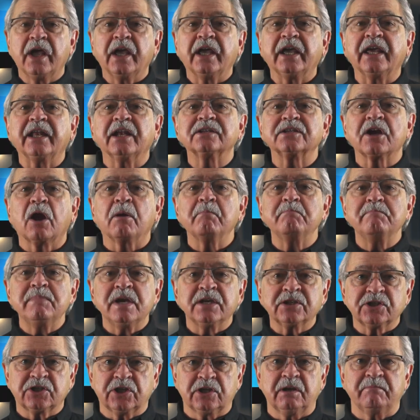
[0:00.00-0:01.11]
It is our
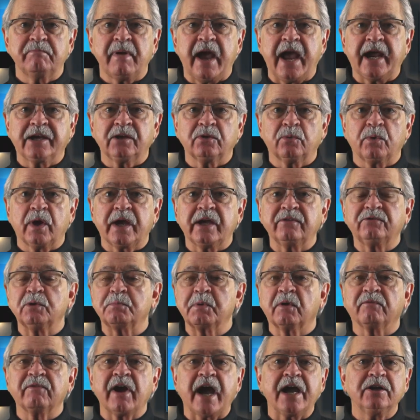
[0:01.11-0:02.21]
mission at MagnaWave to
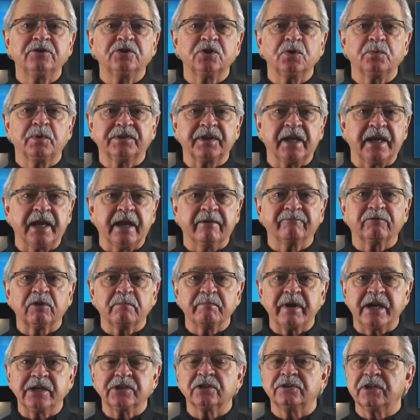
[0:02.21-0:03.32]
provide you with the
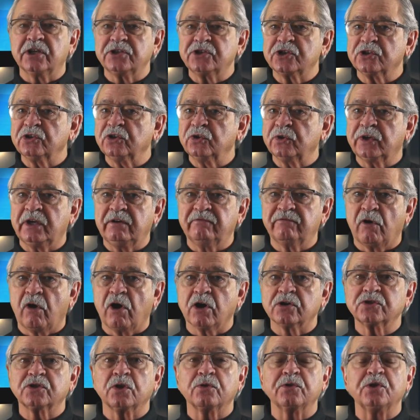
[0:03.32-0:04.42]
information that you're looking
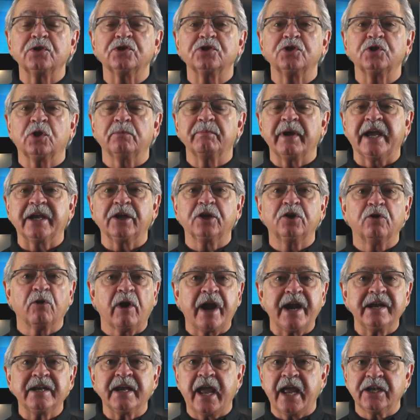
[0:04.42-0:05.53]
for so that you can make
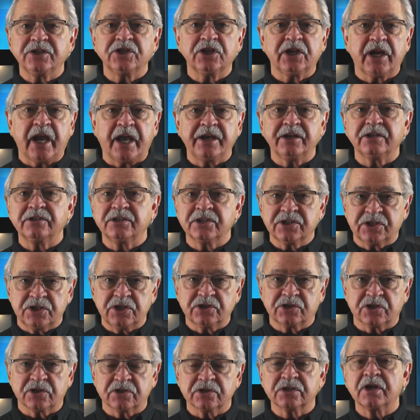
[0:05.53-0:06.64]
great educated
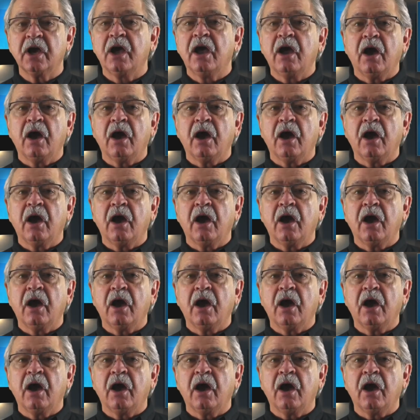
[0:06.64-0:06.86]
decisions